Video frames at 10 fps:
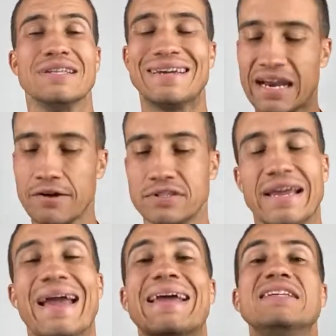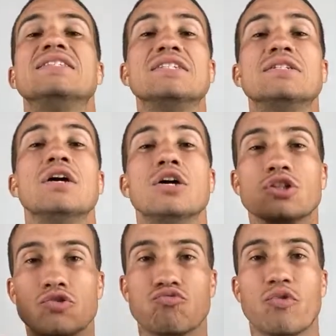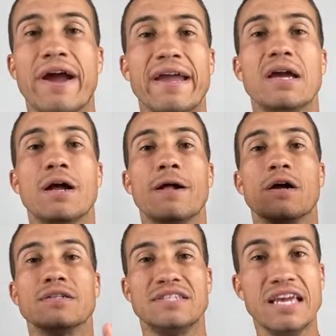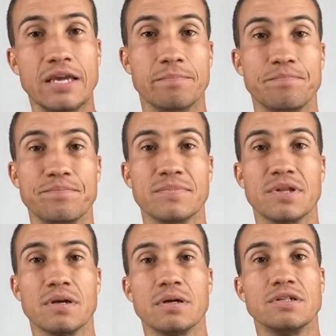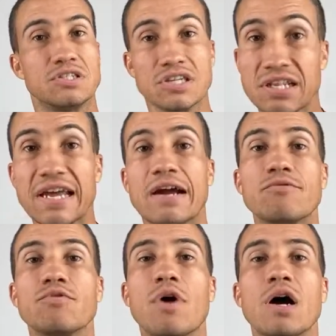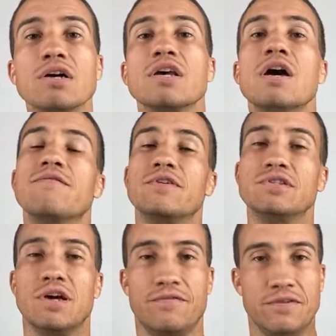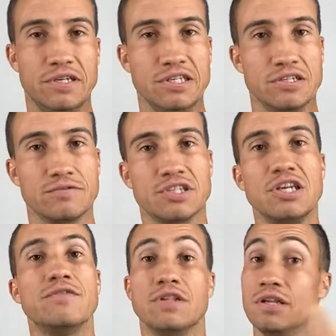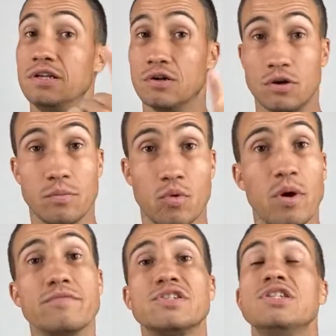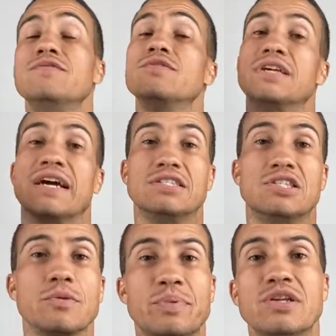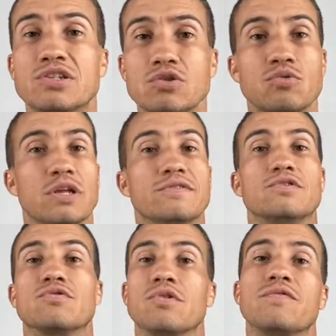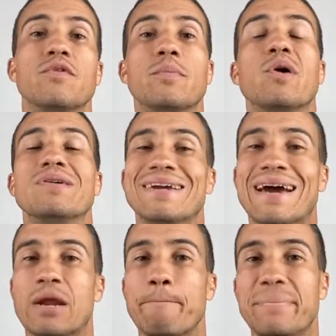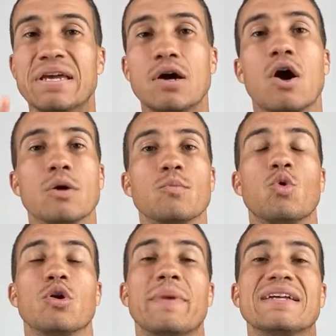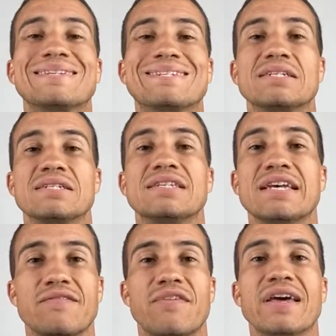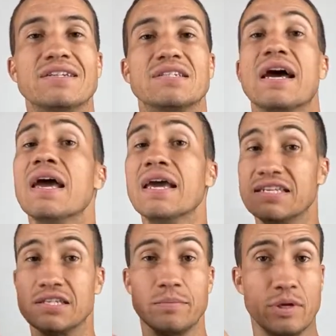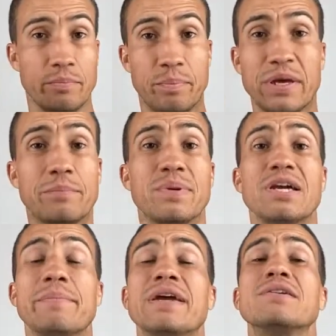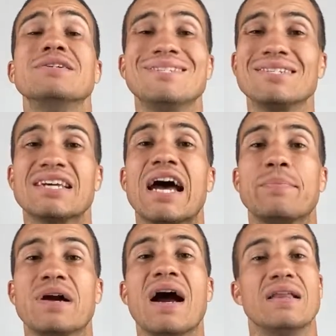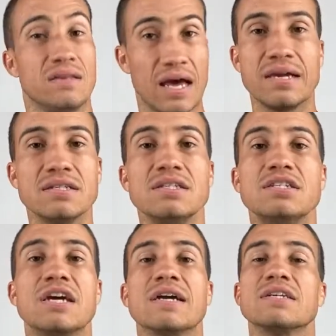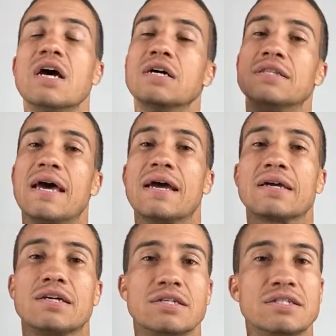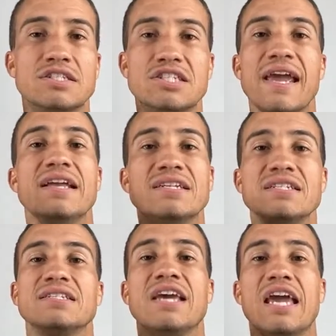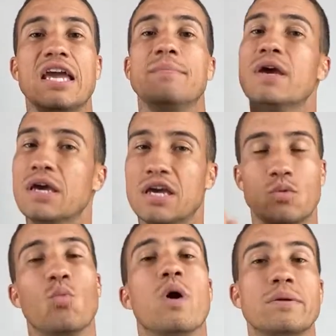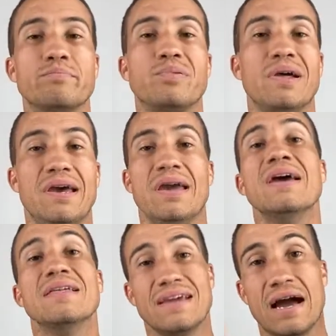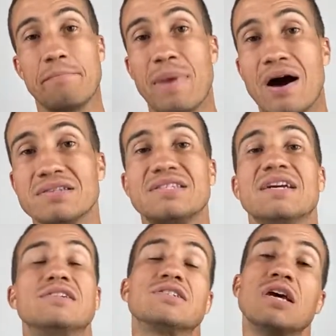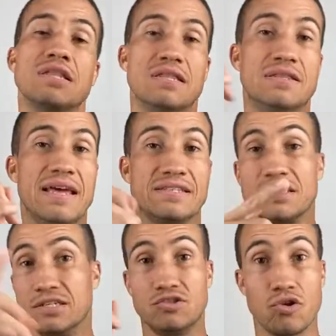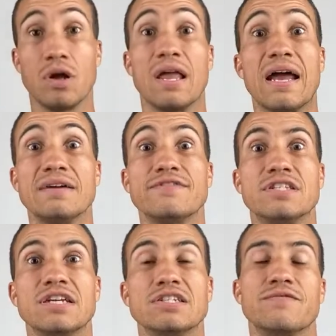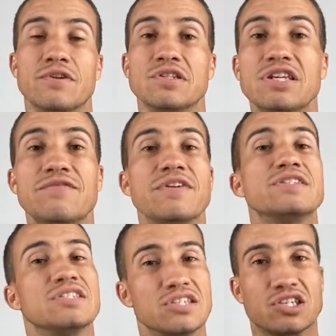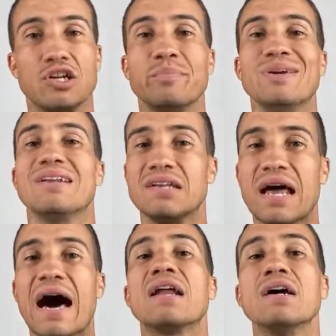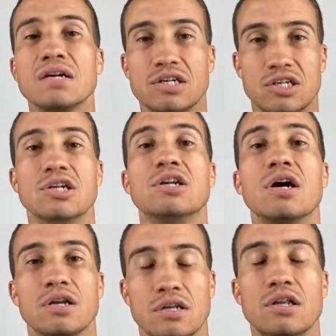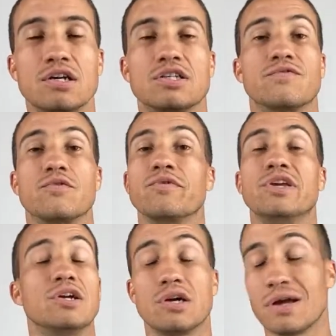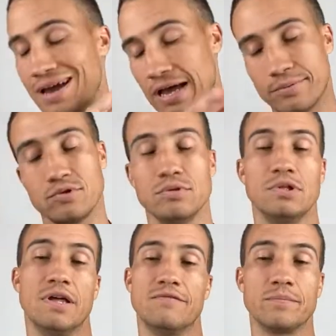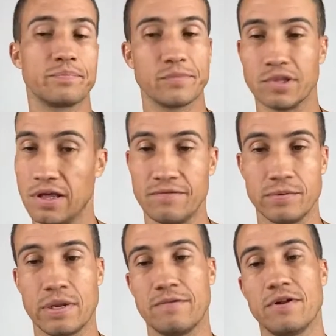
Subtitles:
And he's in the right team. Just like Henry Ruggs, Philadelphia needs a receiver. They need a number one receiver. They got Doug Peterson, who loves to throw the football, and they got a big arm quarterback that's going to take advantage of that. He's going to be a big playmaker. He's the type of guy, like a Djax, that could change his game in one play. They got Miles Sanders. That's going to draw a lot of attention for the defense. There's going to be a lot of good looks for Reagor. Absolutely love him. Love him.